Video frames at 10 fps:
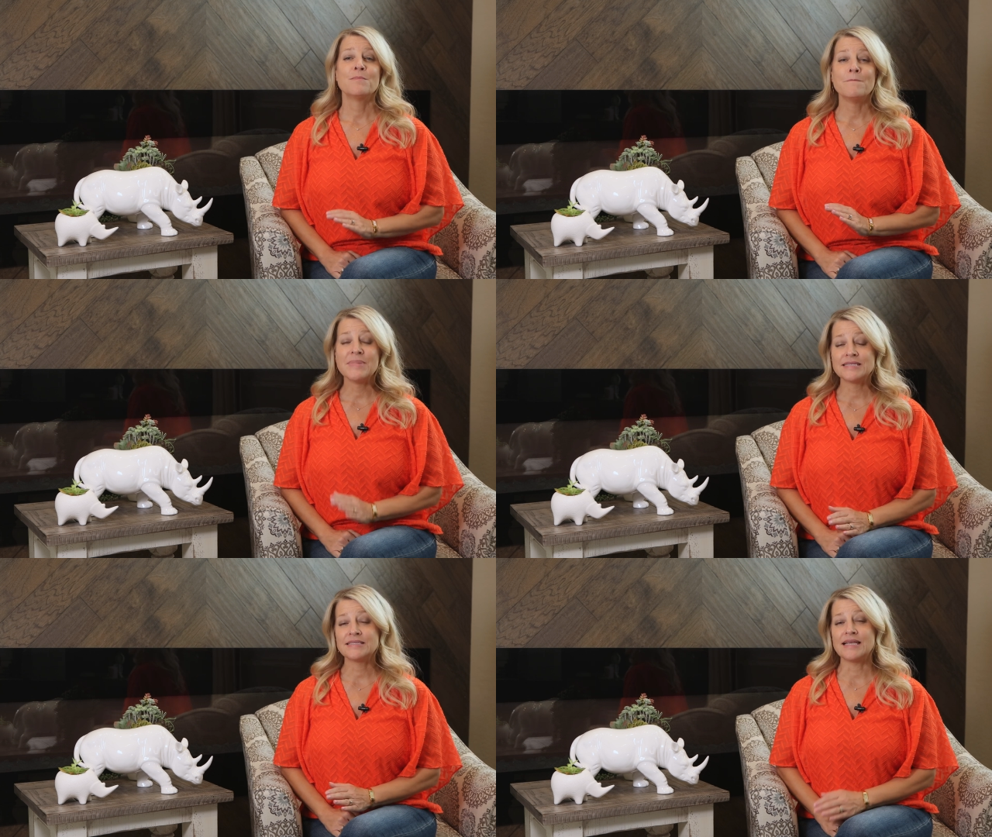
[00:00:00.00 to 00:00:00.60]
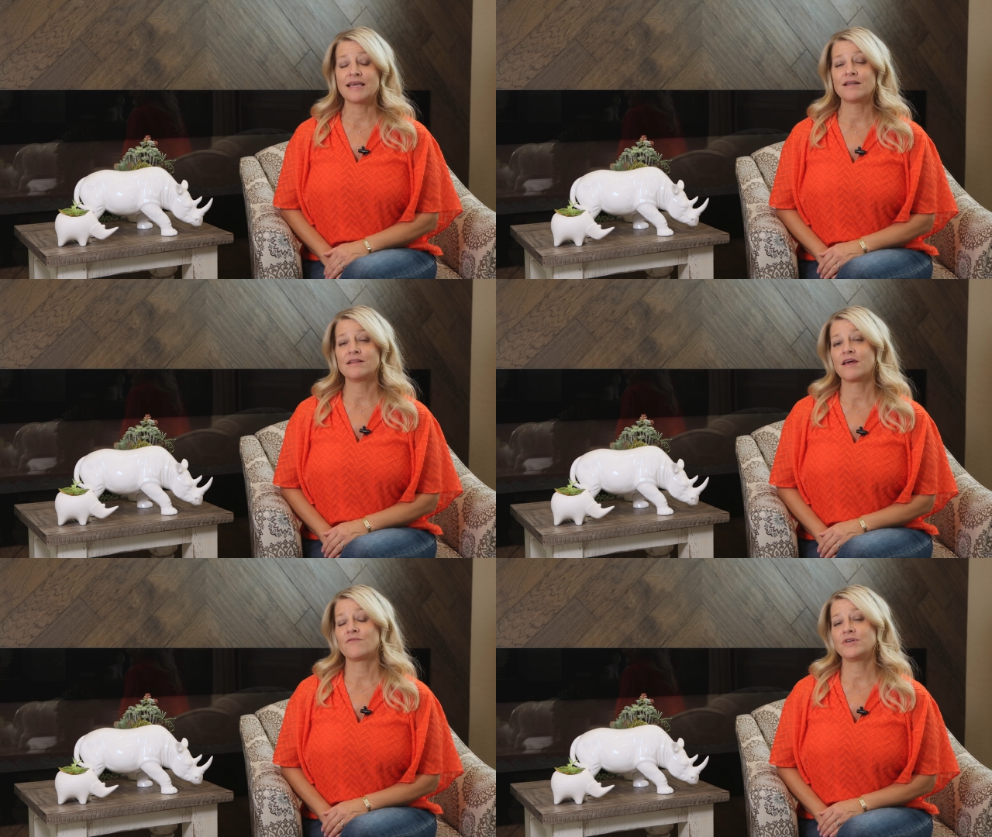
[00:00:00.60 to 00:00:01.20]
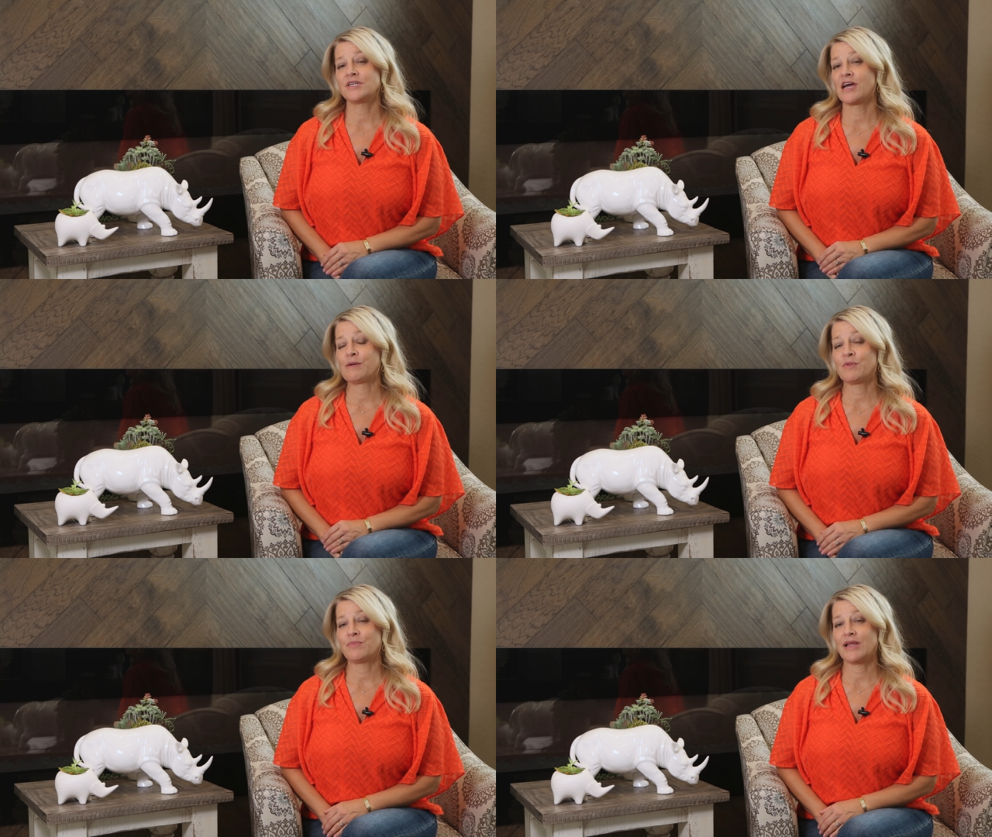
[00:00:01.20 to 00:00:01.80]
missing in a lot of
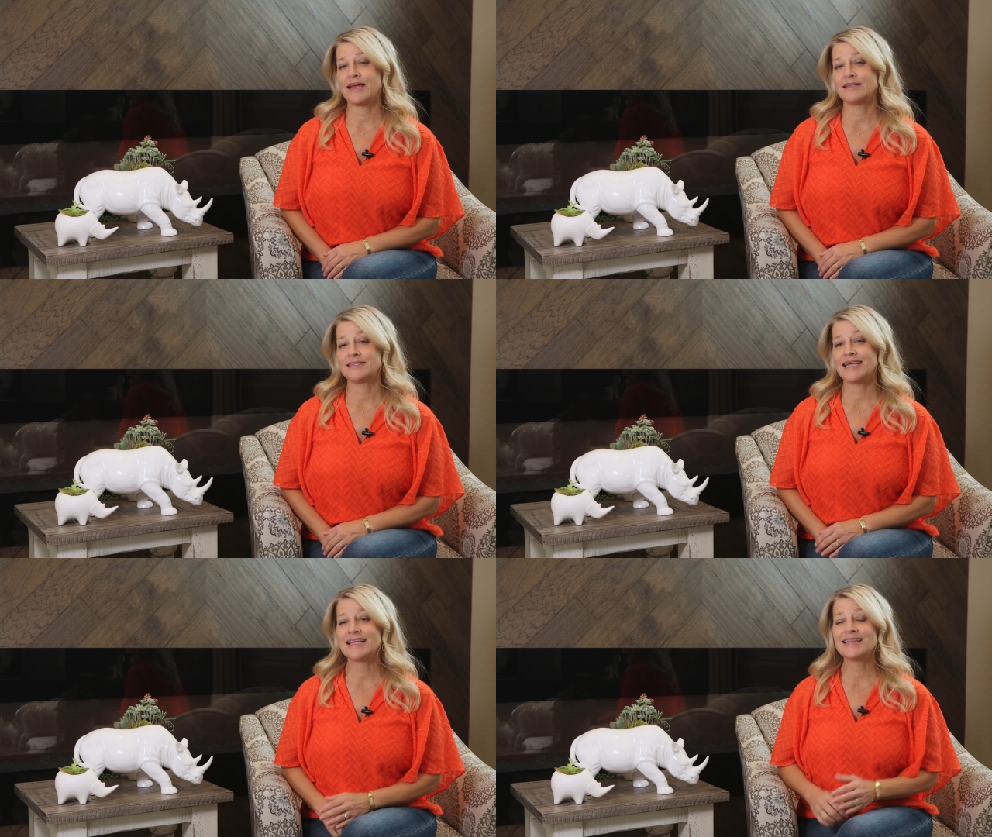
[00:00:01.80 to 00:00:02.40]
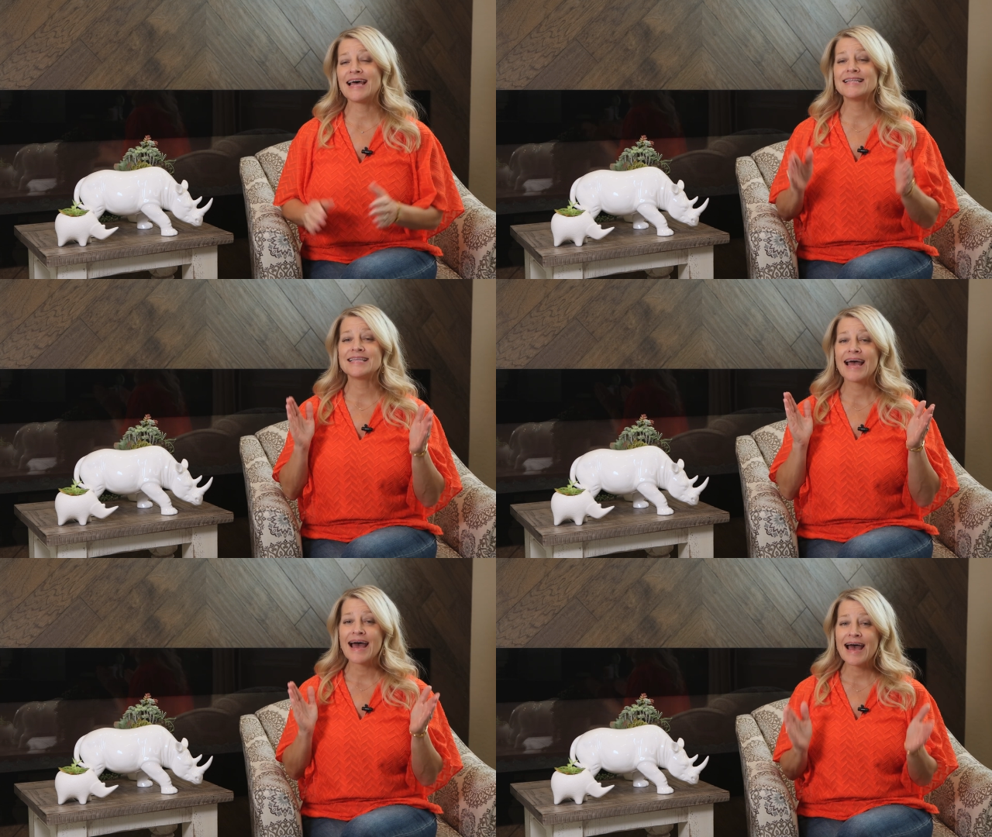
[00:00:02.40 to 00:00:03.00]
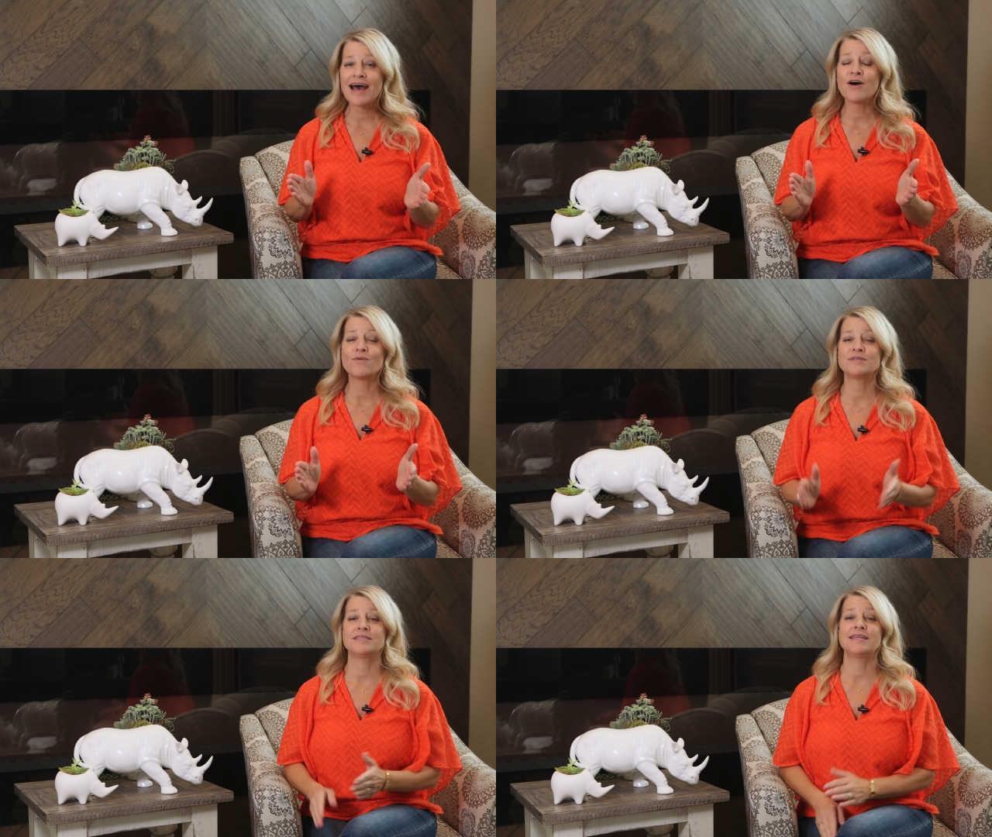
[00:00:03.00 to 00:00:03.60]
retirement plans, and that's
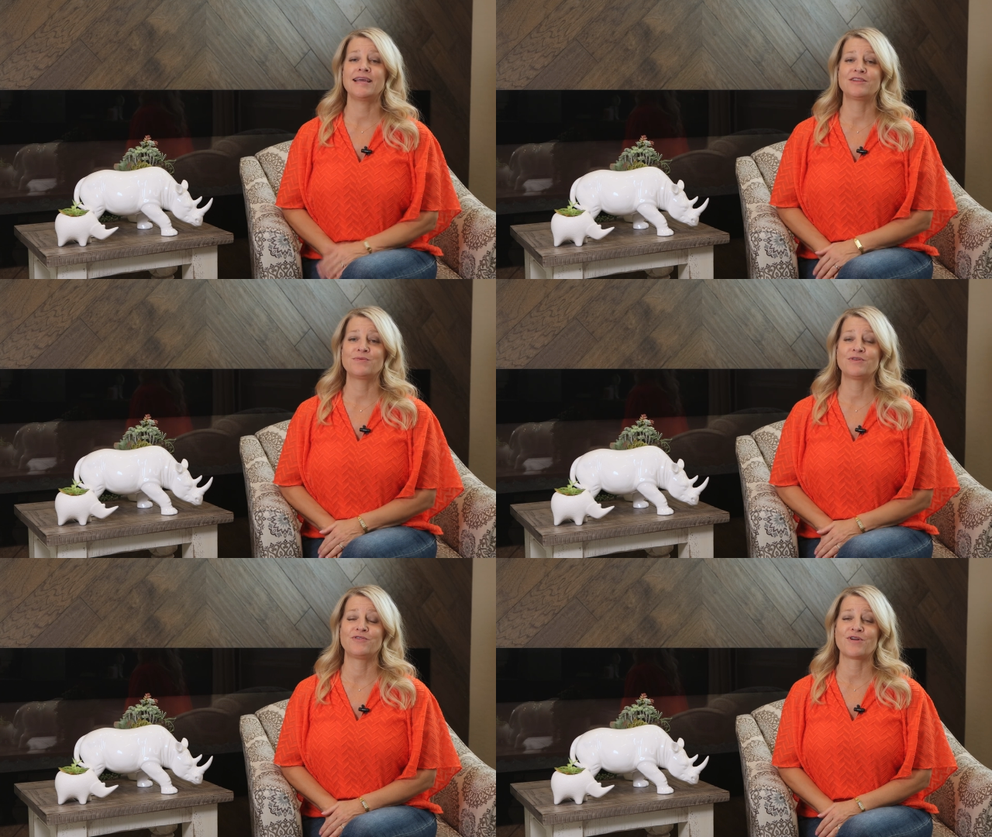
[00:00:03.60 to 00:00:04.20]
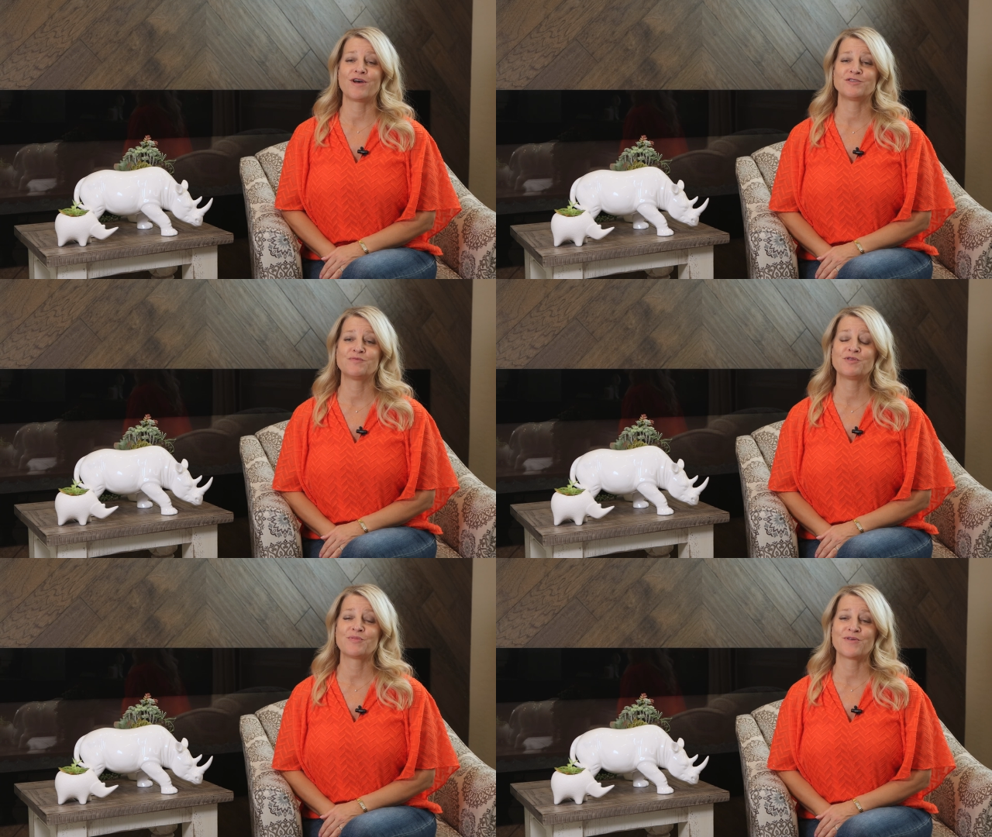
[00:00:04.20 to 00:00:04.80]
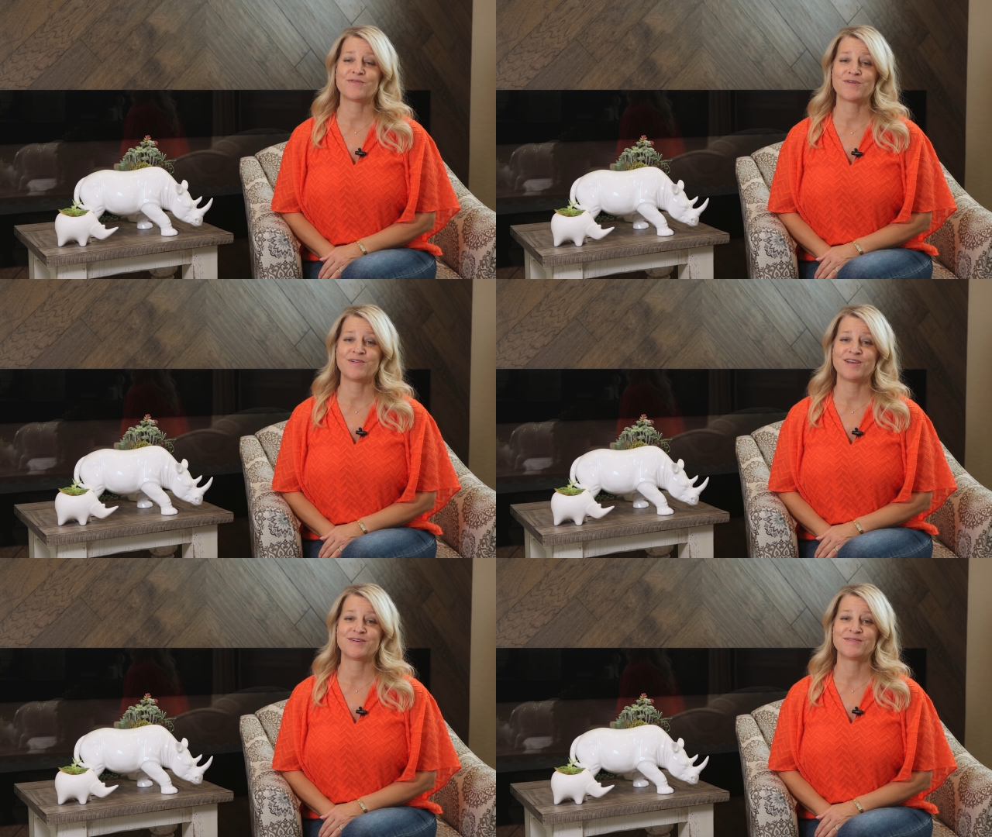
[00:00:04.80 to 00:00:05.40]
how to take the withdrawals from your
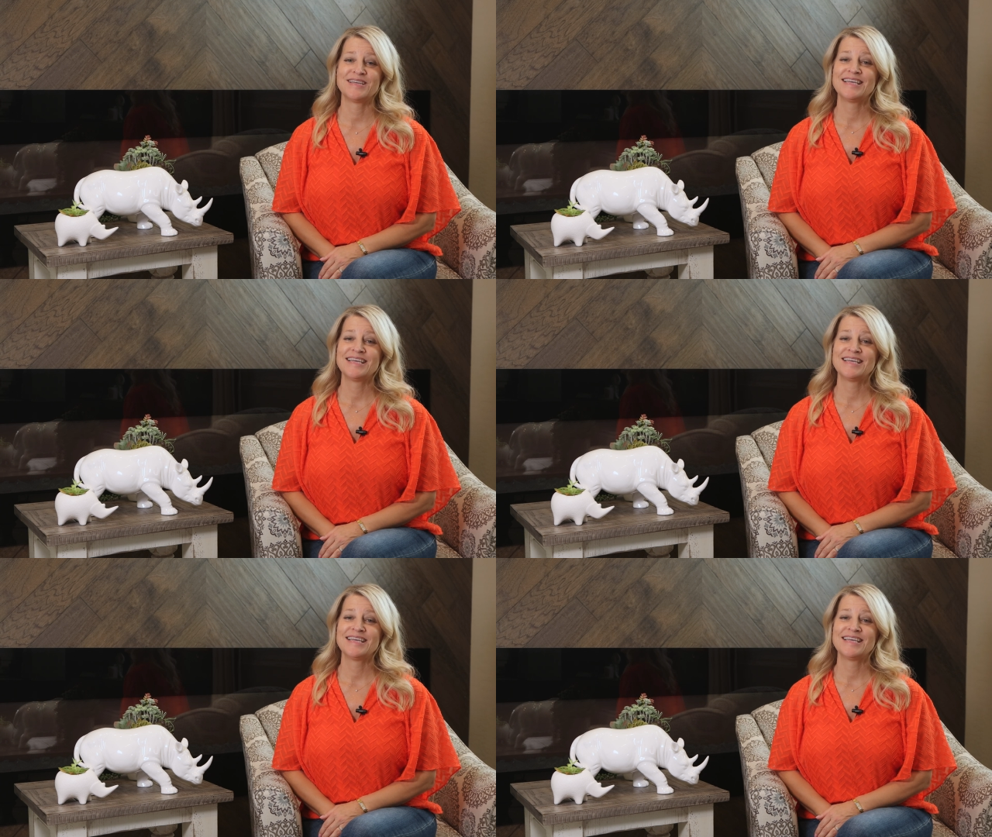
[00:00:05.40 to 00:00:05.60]
portfolio.